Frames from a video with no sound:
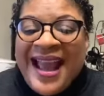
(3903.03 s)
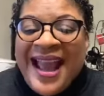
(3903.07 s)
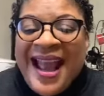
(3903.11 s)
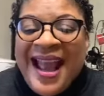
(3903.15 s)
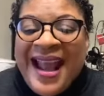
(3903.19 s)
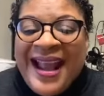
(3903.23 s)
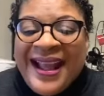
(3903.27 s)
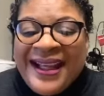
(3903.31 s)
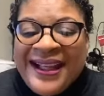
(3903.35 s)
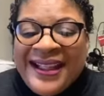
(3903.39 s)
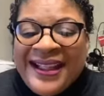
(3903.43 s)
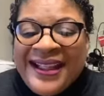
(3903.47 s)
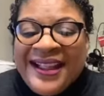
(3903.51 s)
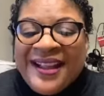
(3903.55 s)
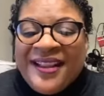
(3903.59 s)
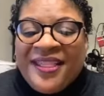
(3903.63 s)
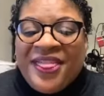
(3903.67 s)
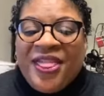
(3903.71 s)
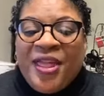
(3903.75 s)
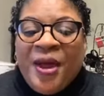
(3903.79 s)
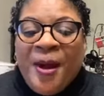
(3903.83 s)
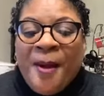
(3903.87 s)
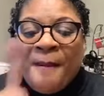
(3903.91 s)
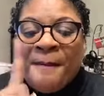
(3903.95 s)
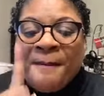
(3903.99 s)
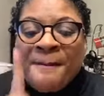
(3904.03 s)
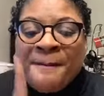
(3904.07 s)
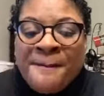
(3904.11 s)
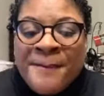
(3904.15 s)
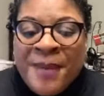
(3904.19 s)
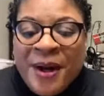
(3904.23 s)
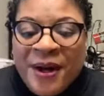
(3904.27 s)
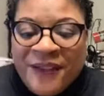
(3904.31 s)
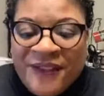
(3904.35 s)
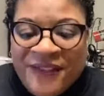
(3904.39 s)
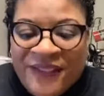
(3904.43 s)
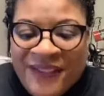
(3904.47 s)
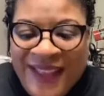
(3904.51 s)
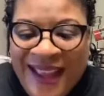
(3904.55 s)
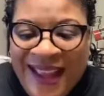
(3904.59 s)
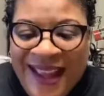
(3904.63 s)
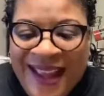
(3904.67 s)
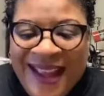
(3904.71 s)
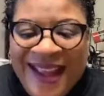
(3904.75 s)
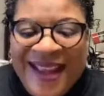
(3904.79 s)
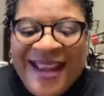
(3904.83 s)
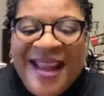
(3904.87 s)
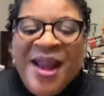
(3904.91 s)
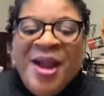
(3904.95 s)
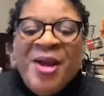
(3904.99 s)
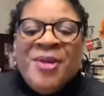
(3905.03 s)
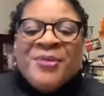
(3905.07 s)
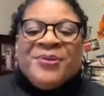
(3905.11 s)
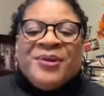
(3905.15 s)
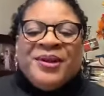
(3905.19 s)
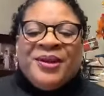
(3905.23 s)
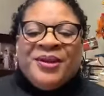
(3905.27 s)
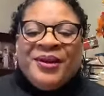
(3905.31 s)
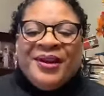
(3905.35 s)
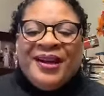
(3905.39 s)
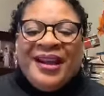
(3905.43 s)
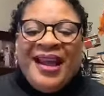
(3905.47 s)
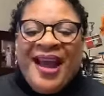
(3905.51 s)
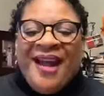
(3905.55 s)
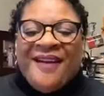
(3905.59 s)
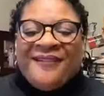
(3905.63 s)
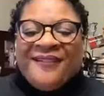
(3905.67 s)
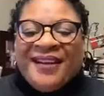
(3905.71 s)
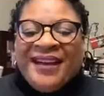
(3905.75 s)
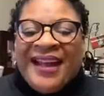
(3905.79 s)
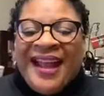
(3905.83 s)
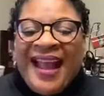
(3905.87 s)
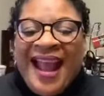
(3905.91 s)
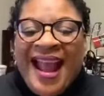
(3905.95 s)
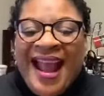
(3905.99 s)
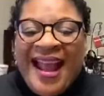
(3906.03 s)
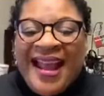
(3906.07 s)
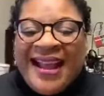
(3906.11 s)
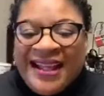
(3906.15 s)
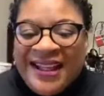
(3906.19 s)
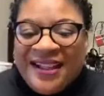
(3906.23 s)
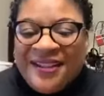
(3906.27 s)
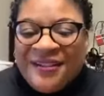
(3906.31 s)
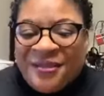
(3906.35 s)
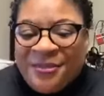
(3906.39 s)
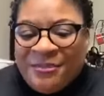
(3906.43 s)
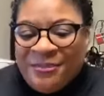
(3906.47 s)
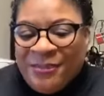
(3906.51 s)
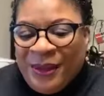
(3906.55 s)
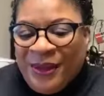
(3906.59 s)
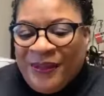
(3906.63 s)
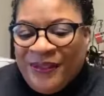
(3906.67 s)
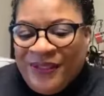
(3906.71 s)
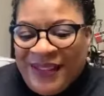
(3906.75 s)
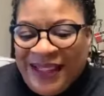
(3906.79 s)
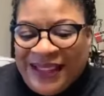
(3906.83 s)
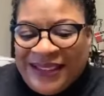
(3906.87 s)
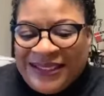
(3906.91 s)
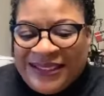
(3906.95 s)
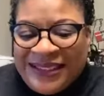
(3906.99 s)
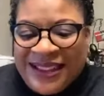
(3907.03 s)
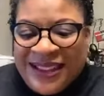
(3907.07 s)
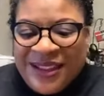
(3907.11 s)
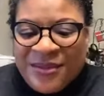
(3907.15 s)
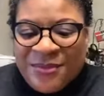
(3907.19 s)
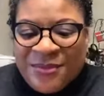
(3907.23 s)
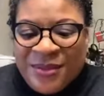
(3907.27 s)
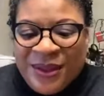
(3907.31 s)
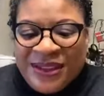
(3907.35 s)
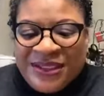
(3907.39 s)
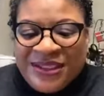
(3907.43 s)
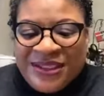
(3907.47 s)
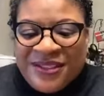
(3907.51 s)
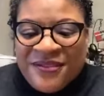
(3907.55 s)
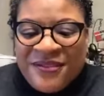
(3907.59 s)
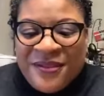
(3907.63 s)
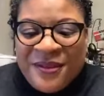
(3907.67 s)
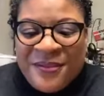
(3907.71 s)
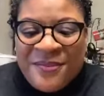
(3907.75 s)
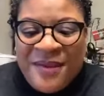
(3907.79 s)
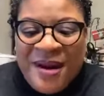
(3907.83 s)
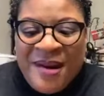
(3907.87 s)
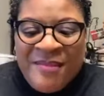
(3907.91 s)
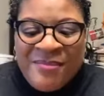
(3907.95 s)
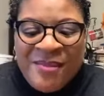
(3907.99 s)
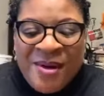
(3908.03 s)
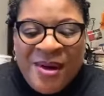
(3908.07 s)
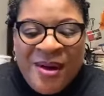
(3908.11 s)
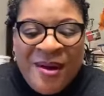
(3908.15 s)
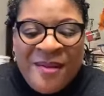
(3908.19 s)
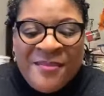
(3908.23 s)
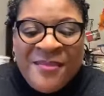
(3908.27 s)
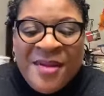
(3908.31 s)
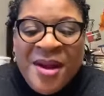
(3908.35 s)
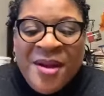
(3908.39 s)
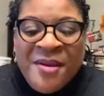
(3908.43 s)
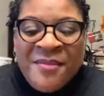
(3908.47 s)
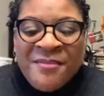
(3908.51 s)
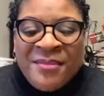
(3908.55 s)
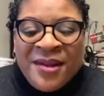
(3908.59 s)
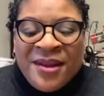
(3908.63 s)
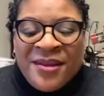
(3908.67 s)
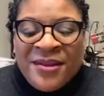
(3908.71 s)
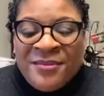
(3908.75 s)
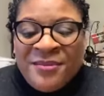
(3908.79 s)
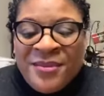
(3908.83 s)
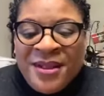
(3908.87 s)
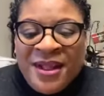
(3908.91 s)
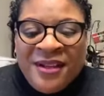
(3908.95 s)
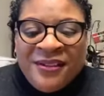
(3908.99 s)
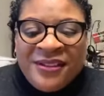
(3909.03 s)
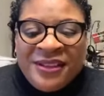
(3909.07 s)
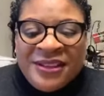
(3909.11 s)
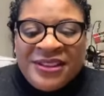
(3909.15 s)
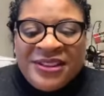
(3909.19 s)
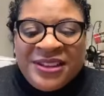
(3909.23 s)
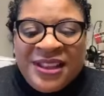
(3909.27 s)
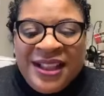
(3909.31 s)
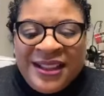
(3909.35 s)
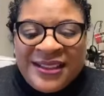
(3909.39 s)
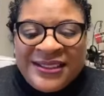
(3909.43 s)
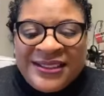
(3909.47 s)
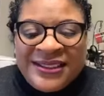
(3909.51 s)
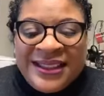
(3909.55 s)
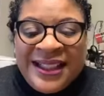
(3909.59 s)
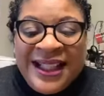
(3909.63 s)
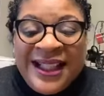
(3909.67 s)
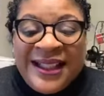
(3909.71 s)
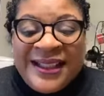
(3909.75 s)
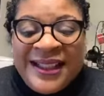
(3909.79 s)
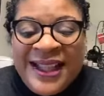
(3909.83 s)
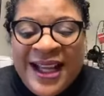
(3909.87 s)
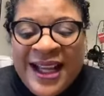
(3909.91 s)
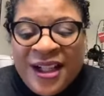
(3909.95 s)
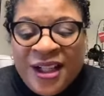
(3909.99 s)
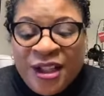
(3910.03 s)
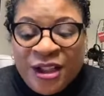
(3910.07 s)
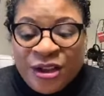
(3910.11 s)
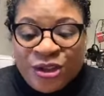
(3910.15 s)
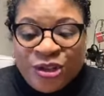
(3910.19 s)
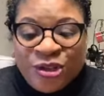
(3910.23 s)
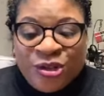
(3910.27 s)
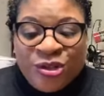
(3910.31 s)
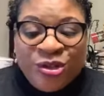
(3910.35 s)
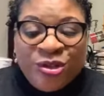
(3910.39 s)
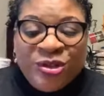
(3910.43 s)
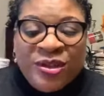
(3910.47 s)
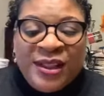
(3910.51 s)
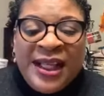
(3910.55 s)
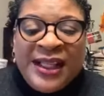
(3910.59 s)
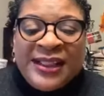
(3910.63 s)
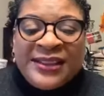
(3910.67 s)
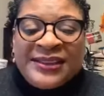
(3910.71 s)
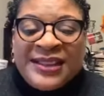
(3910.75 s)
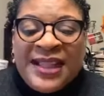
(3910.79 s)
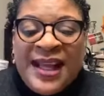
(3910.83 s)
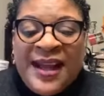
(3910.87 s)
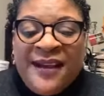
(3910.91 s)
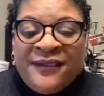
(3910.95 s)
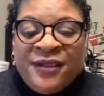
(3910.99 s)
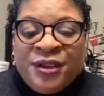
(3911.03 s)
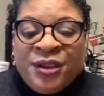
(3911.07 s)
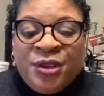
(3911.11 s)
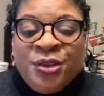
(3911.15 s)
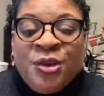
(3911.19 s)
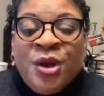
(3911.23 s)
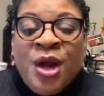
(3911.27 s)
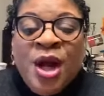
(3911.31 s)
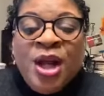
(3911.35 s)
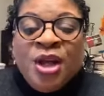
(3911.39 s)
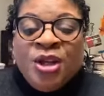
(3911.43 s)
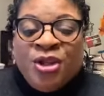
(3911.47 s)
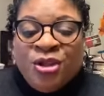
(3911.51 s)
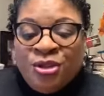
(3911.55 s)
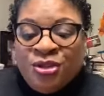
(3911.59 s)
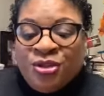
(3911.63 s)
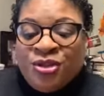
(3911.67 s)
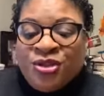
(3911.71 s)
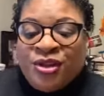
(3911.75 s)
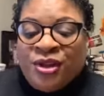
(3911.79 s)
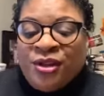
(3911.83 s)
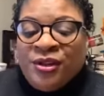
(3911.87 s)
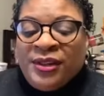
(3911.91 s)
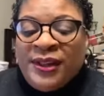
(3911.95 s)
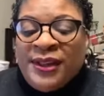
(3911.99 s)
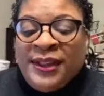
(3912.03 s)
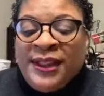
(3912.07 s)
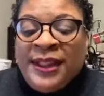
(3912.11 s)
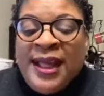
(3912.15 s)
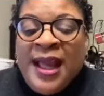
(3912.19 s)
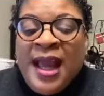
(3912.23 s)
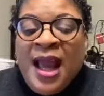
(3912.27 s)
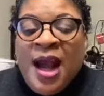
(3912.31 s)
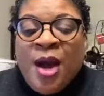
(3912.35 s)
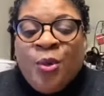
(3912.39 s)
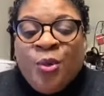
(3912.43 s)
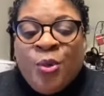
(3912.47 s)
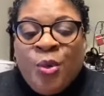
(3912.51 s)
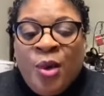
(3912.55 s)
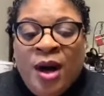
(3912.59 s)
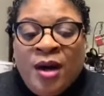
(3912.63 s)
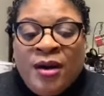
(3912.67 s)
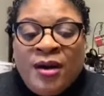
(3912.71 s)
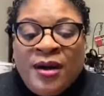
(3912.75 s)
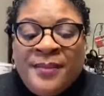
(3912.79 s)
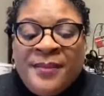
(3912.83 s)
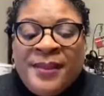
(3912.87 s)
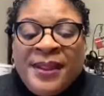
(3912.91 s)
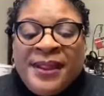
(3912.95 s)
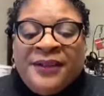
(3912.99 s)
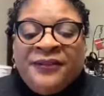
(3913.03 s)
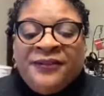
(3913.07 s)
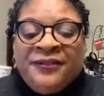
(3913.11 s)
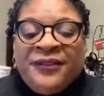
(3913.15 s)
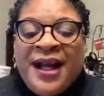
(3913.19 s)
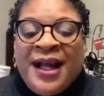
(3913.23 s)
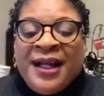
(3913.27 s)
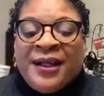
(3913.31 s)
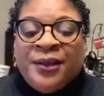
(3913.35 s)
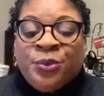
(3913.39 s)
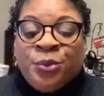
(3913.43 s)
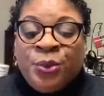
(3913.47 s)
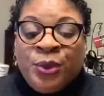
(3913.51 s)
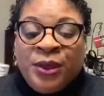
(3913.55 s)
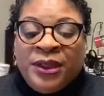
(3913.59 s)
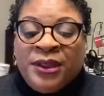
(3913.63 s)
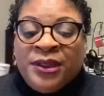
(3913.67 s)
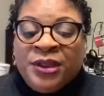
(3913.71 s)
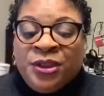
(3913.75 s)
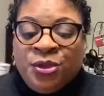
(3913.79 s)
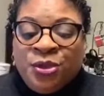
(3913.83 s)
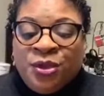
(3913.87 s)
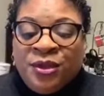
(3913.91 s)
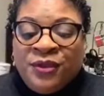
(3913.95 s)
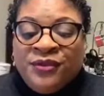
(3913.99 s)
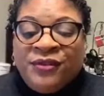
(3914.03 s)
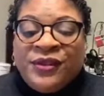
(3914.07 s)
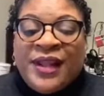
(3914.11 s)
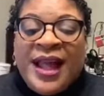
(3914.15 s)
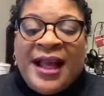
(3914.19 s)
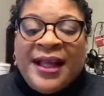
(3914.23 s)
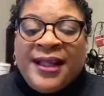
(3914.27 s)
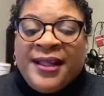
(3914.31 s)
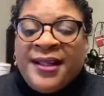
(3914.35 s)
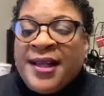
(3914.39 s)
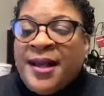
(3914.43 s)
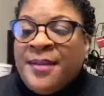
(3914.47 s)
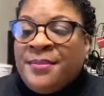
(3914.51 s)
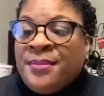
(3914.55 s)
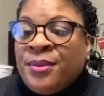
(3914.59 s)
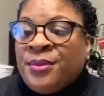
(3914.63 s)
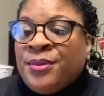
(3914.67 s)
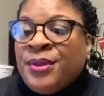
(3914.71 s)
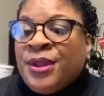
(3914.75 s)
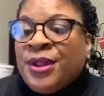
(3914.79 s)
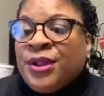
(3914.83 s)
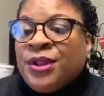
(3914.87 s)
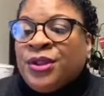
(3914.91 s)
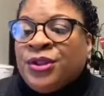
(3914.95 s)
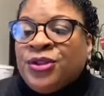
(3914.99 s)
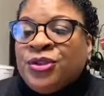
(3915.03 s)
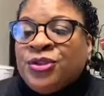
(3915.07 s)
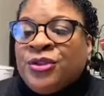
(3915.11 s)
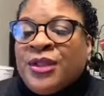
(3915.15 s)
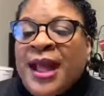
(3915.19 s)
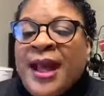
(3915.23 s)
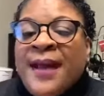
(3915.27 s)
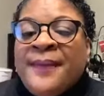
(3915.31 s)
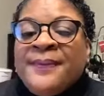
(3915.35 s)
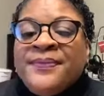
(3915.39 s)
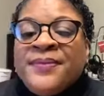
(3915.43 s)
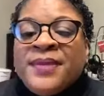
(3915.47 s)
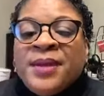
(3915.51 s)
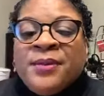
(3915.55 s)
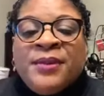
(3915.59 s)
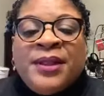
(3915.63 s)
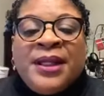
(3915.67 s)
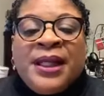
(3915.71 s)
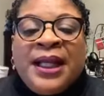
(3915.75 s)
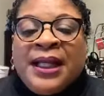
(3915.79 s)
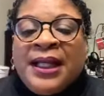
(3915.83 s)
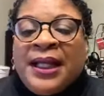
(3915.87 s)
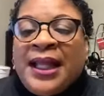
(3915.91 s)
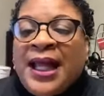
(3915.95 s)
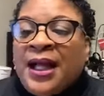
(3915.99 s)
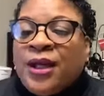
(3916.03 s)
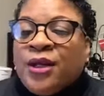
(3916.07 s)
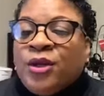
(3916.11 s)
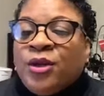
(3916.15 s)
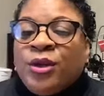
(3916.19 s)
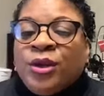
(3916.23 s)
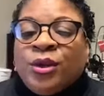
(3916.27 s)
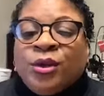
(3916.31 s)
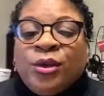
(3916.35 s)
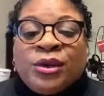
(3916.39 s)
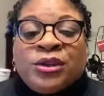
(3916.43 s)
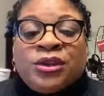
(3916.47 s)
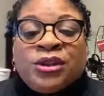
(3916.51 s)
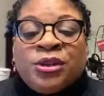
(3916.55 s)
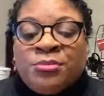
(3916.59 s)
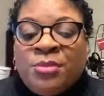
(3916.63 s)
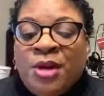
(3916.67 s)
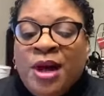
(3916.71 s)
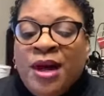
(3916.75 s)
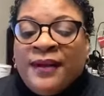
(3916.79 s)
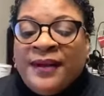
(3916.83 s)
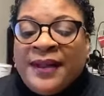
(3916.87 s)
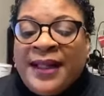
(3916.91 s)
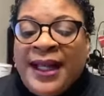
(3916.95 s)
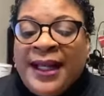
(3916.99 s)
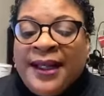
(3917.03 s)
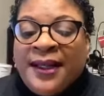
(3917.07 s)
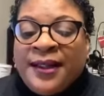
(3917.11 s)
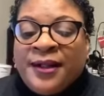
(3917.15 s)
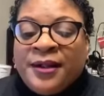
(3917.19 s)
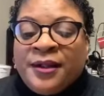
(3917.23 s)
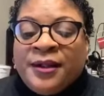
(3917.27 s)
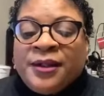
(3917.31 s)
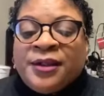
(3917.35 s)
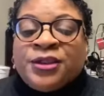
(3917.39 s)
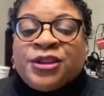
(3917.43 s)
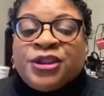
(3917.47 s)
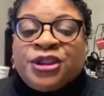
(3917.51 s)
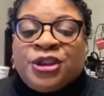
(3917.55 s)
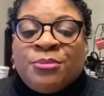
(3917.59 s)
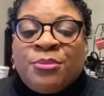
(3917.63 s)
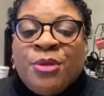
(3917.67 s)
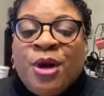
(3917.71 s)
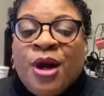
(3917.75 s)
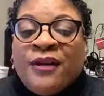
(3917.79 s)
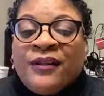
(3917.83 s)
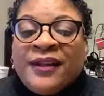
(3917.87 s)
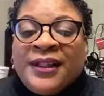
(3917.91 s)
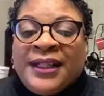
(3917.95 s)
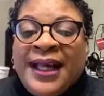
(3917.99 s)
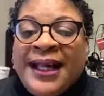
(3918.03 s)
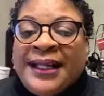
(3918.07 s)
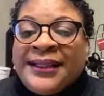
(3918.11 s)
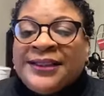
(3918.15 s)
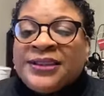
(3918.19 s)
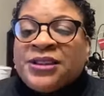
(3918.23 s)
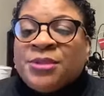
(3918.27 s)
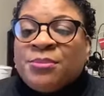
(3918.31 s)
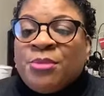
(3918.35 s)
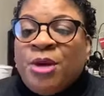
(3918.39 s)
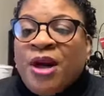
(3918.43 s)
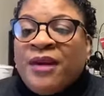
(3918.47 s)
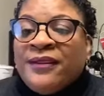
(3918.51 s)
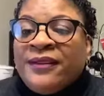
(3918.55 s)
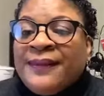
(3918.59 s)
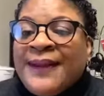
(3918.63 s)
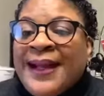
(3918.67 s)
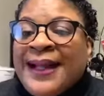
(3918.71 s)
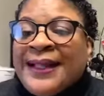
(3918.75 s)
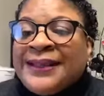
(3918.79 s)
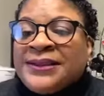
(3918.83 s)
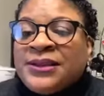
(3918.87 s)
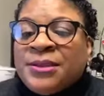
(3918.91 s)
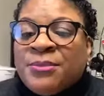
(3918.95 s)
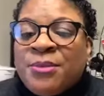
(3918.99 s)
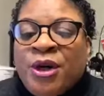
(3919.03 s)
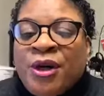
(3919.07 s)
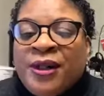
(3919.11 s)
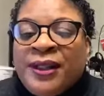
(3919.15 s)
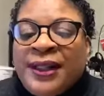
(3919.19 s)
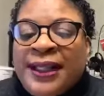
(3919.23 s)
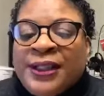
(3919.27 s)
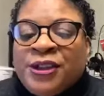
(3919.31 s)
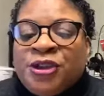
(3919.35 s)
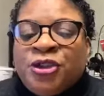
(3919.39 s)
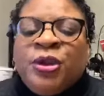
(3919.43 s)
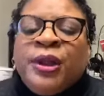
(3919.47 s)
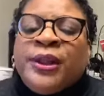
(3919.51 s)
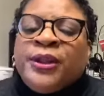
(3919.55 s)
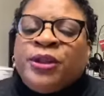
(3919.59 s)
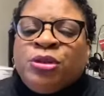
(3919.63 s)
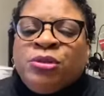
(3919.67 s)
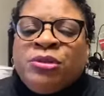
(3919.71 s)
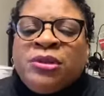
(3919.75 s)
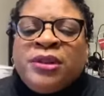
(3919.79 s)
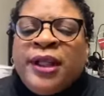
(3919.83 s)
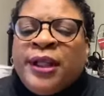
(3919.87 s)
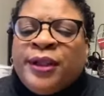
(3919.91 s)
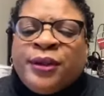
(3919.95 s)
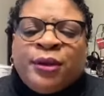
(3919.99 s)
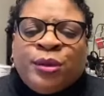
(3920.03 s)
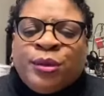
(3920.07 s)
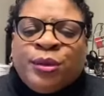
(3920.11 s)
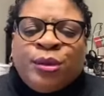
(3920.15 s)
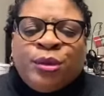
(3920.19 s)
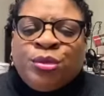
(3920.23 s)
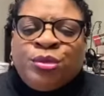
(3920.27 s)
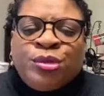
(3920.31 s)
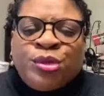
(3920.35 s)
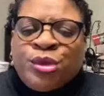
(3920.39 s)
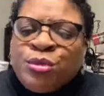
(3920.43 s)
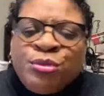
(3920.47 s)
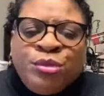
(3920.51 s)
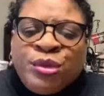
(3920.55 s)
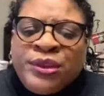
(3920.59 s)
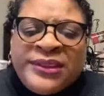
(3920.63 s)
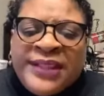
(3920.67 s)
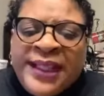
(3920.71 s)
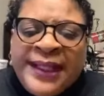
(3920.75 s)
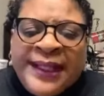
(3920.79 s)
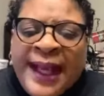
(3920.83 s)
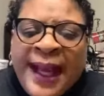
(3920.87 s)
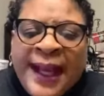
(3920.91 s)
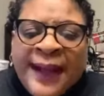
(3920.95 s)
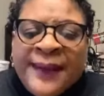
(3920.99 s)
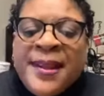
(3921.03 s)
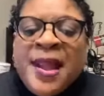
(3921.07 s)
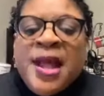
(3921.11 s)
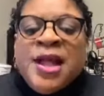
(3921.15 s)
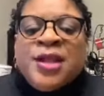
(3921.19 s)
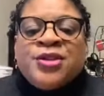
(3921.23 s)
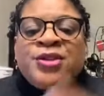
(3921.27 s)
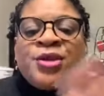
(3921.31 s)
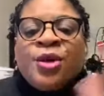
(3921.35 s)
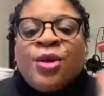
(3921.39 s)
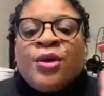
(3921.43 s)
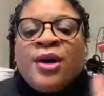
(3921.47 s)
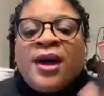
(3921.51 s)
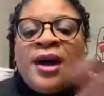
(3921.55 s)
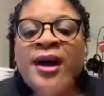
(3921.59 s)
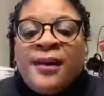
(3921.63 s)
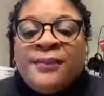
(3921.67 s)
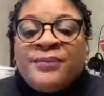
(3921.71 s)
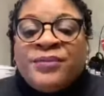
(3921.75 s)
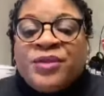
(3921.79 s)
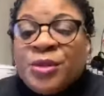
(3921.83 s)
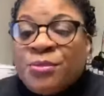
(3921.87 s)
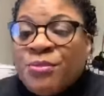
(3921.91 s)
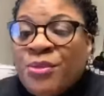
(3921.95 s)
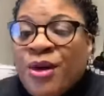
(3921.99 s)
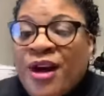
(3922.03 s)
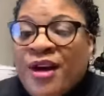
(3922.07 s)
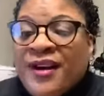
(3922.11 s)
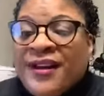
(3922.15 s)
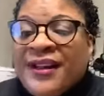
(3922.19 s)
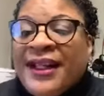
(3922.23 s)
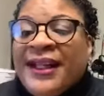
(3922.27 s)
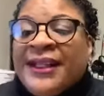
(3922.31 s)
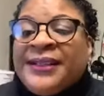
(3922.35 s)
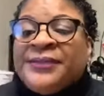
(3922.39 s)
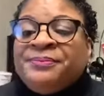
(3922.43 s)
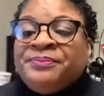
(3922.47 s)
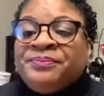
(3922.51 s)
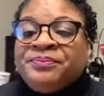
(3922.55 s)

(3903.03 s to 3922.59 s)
80th birthday. We're going to have an 80th birthday celebration for my mom, Mother Mary Johnson, at 900 New Lots Avenue. You certainly welcome and invited. We didn't do the flyer yet, but we're going to do that. We got a lot going on. Tomorrow night, girls, tomorrow night, tomorrow night, tomorrow night. You ain't doing nothing on no Tuesday night. So come tomorrow night